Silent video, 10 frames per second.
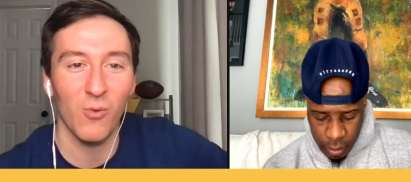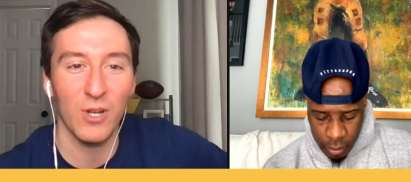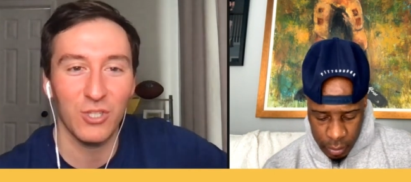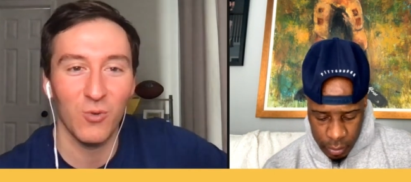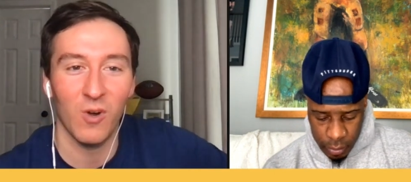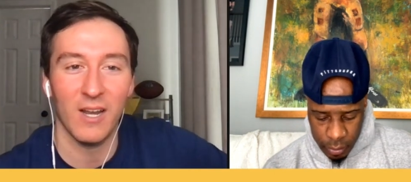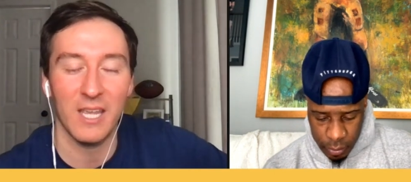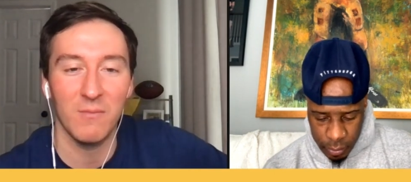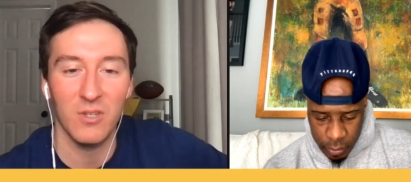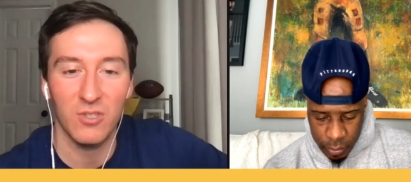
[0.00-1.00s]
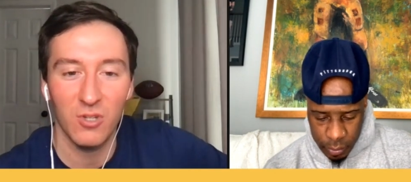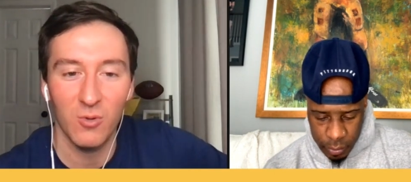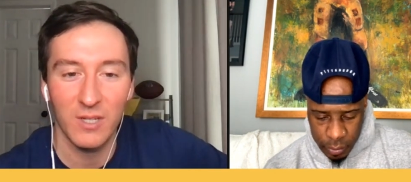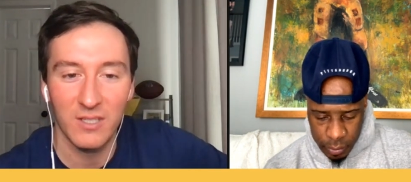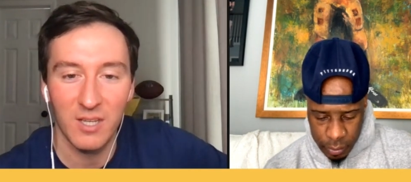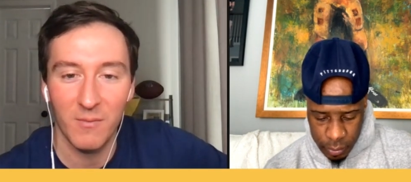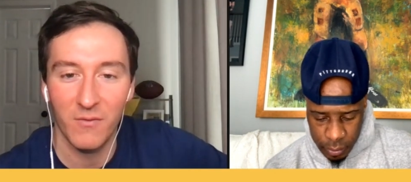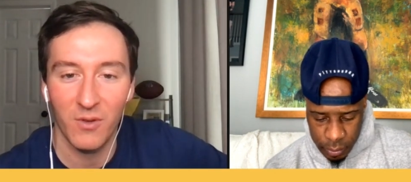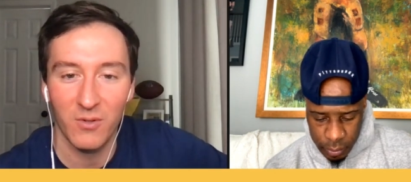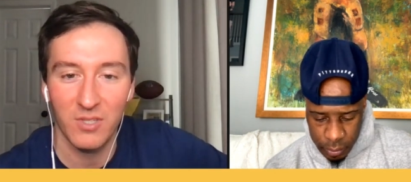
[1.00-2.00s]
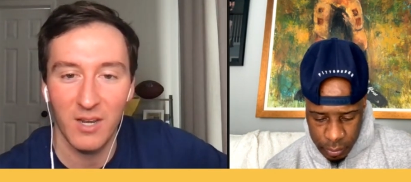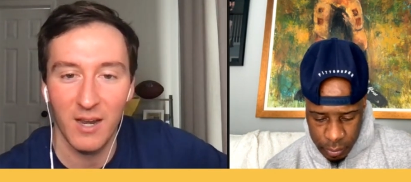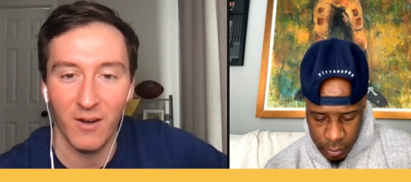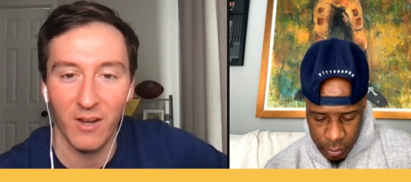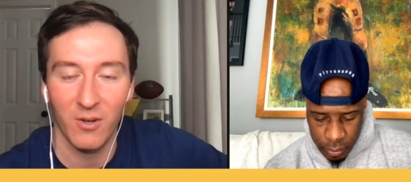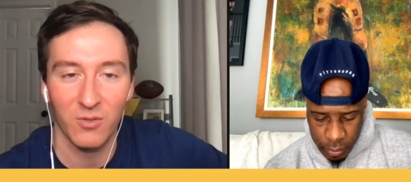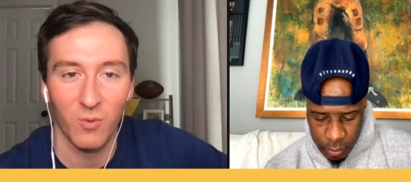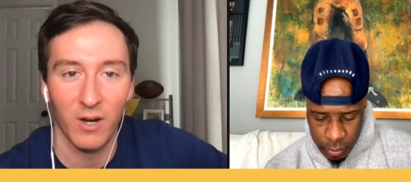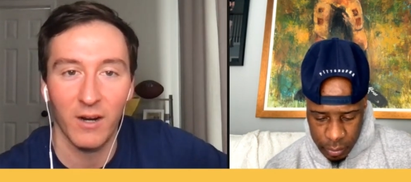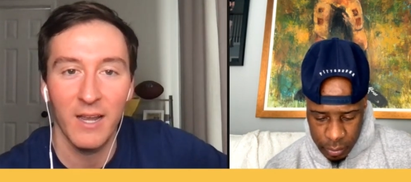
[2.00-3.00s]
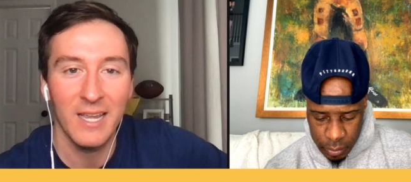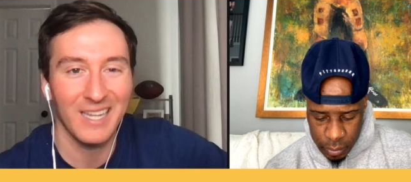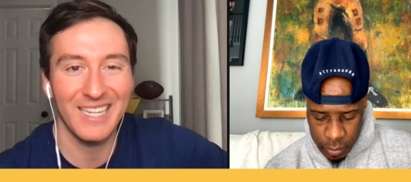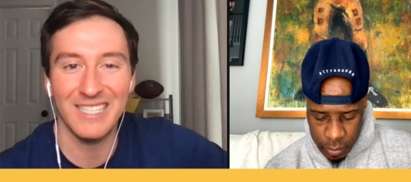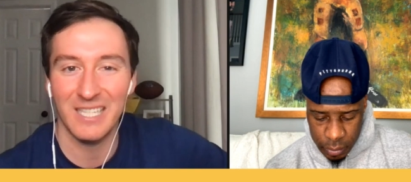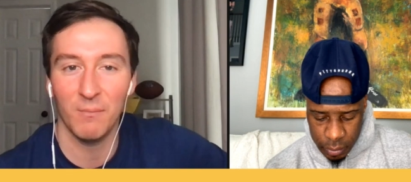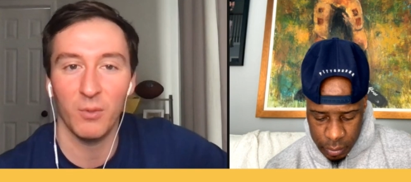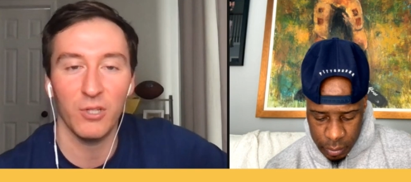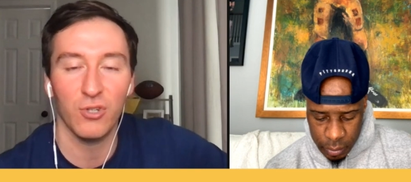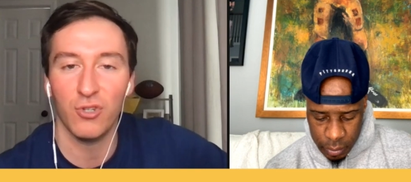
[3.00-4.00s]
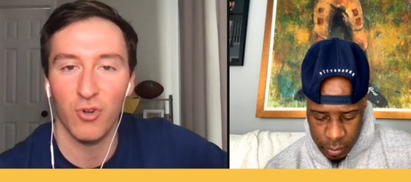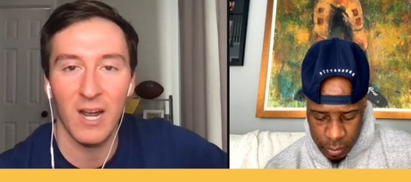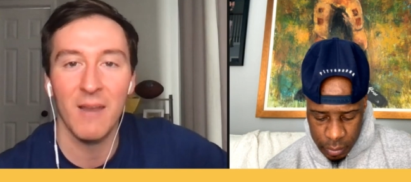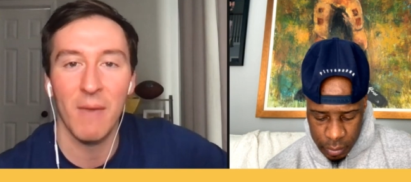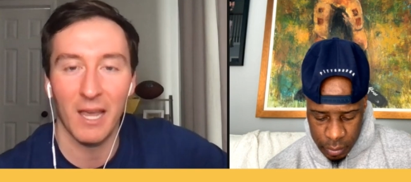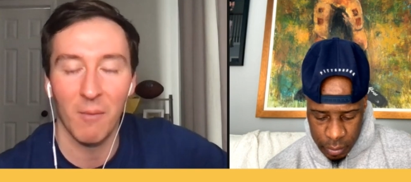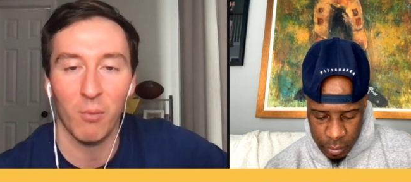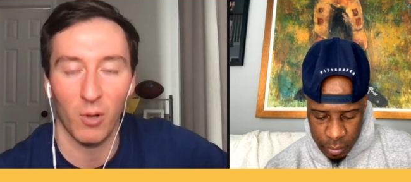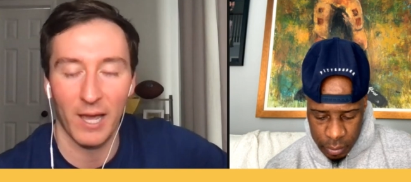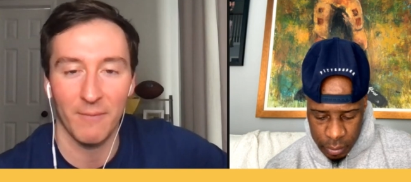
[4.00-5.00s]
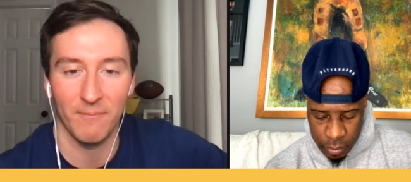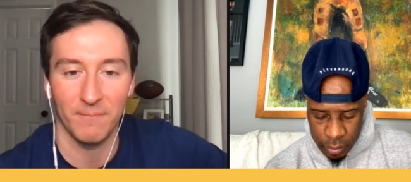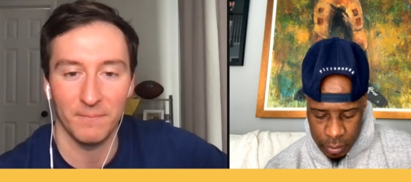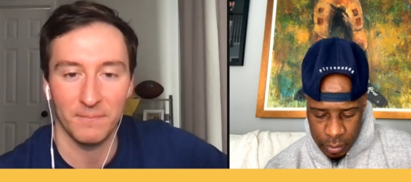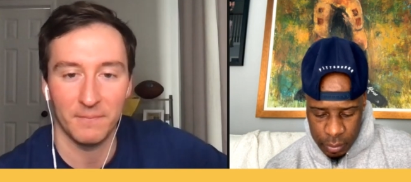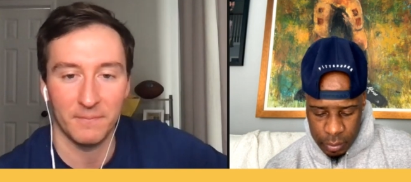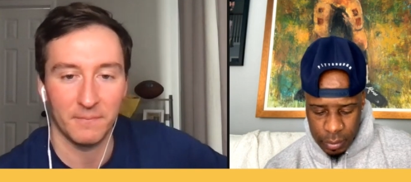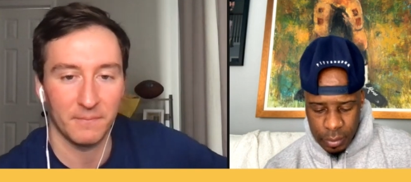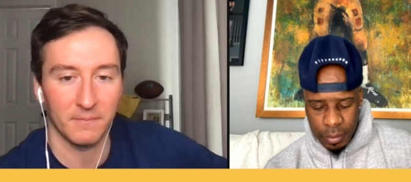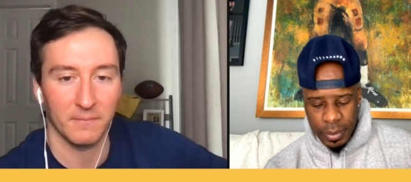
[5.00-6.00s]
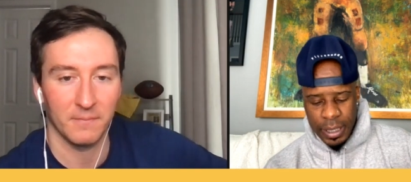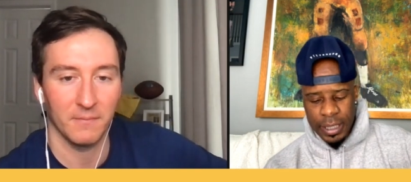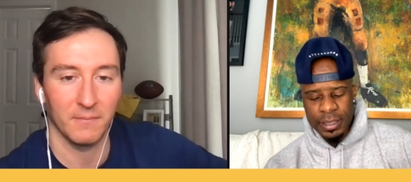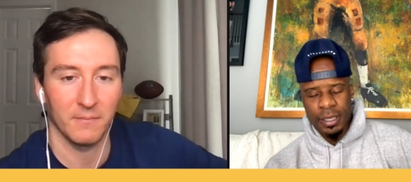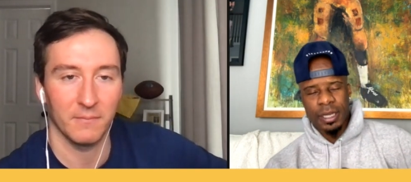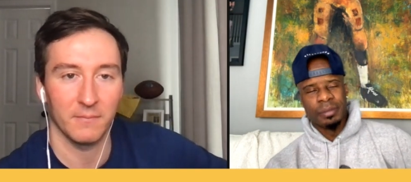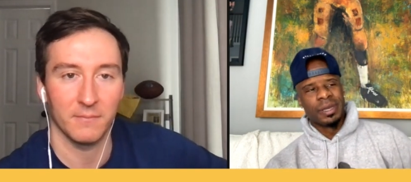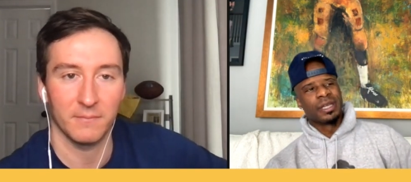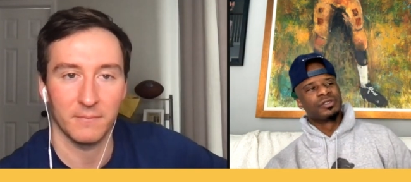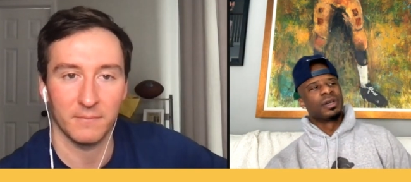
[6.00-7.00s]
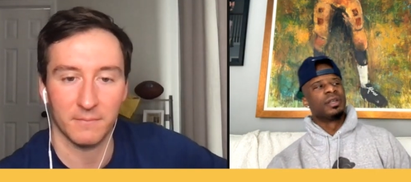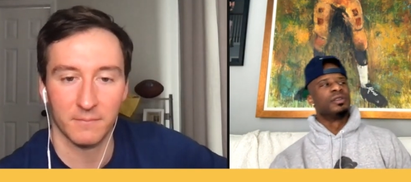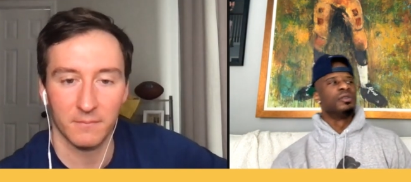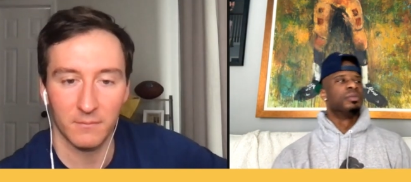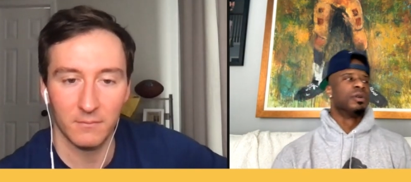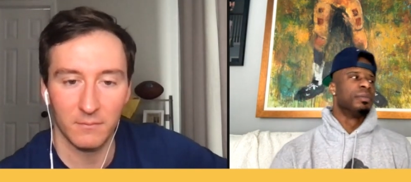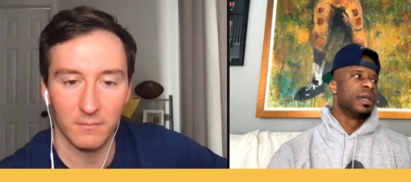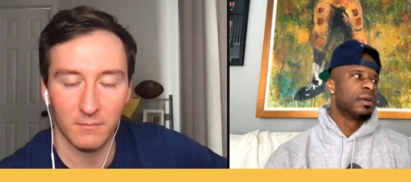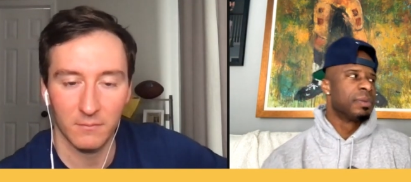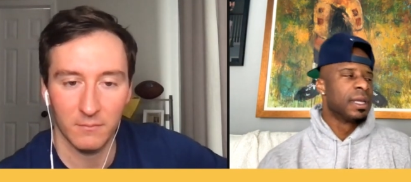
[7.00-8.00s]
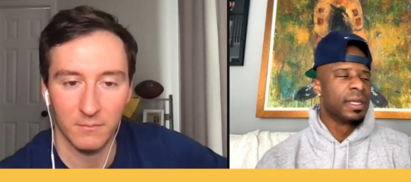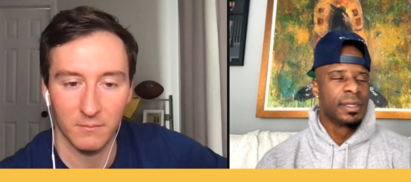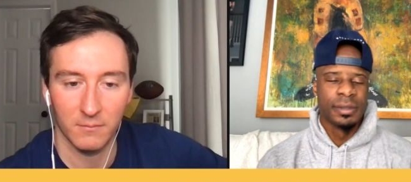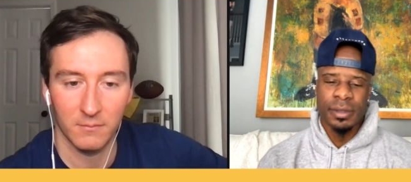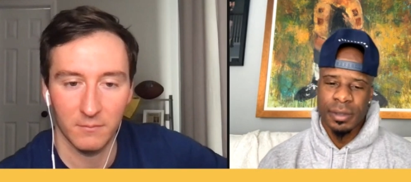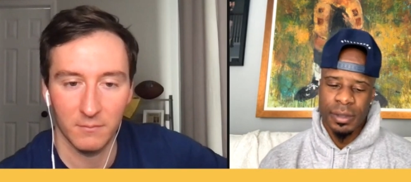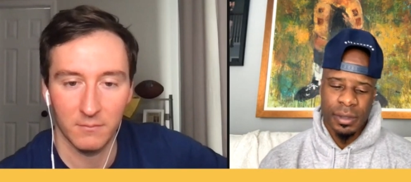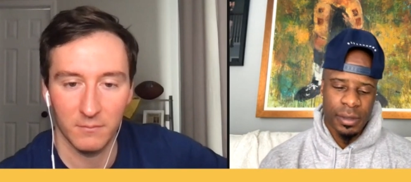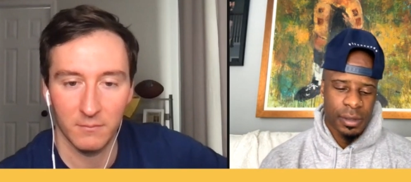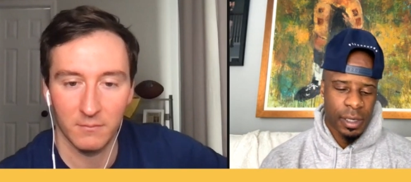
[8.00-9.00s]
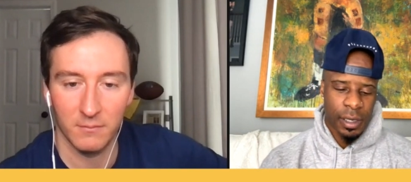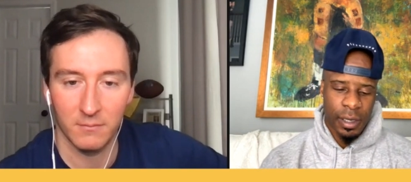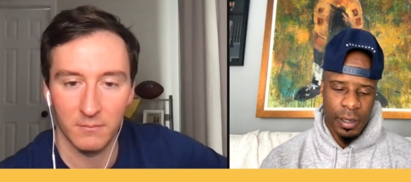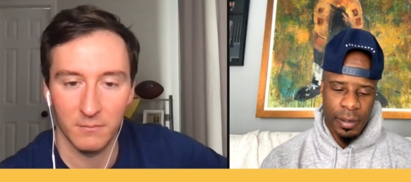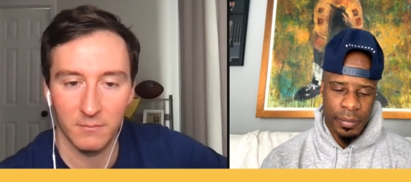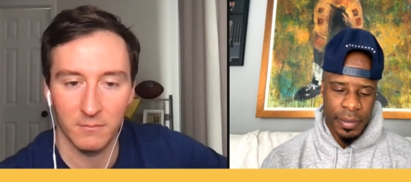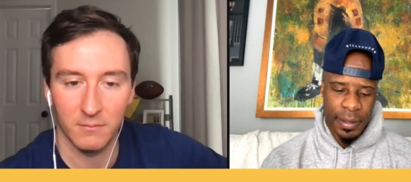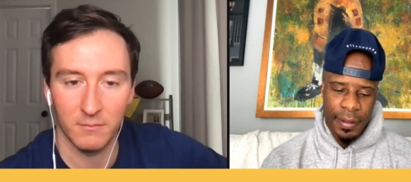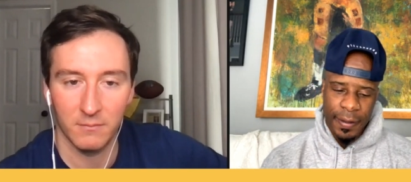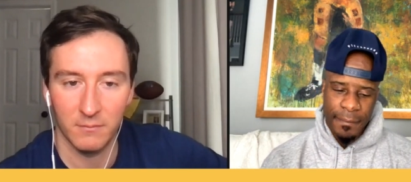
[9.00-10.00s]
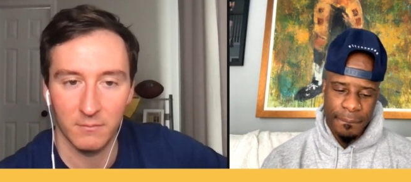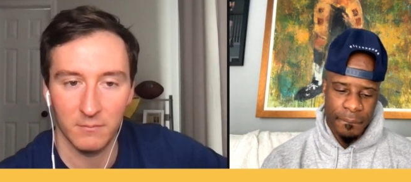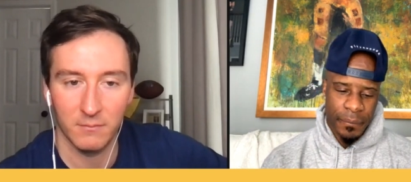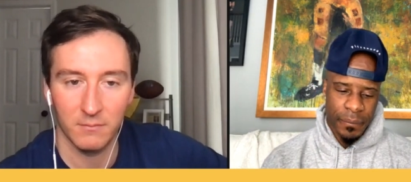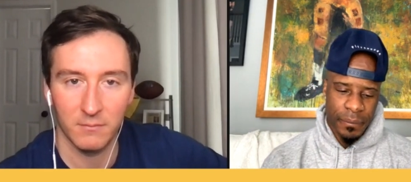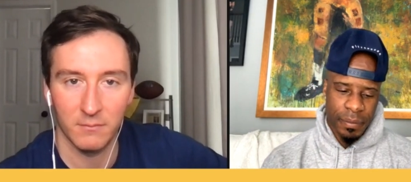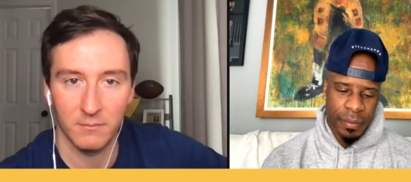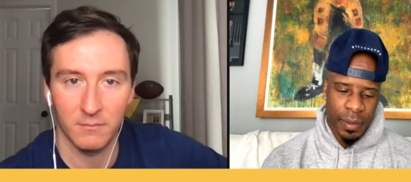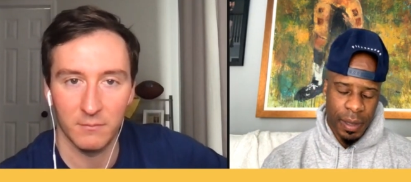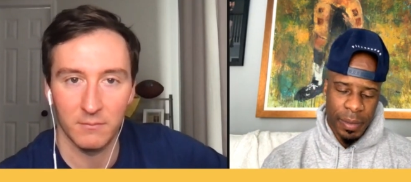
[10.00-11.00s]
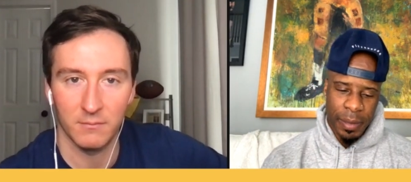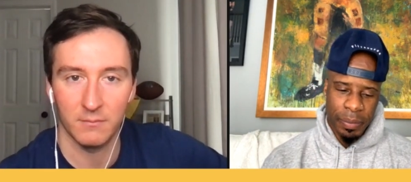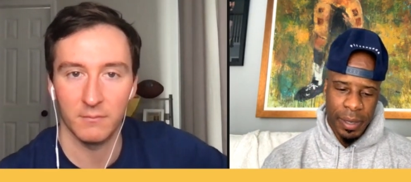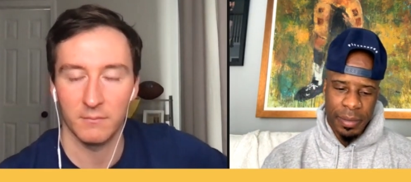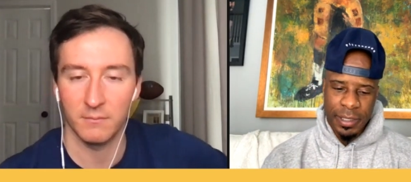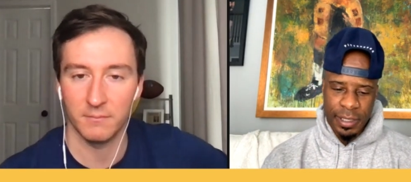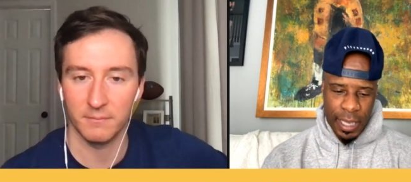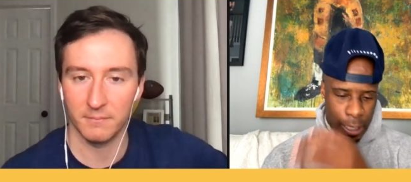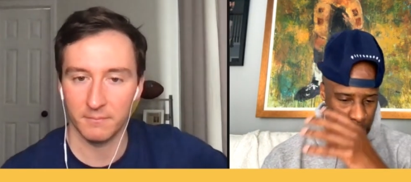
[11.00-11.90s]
Speaker 1: what you want him to do in some of those scenarios where he's simply just trying to make a play.
Speaker 2: Man, that's all that man trying to do, bro. Make a play. Um, I mean, Pittman just got